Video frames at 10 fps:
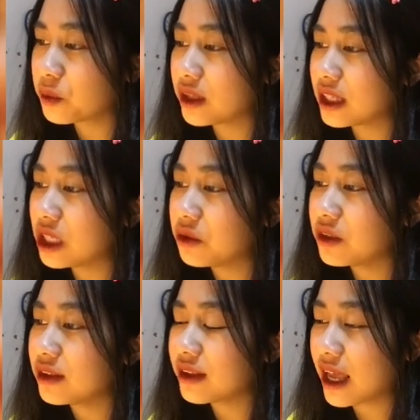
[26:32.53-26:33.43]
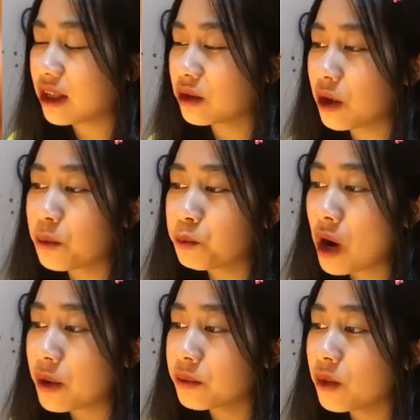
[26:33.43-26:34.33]
But even then,
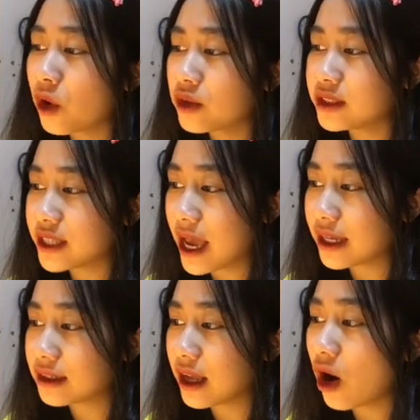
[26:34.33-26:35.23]
mom or dad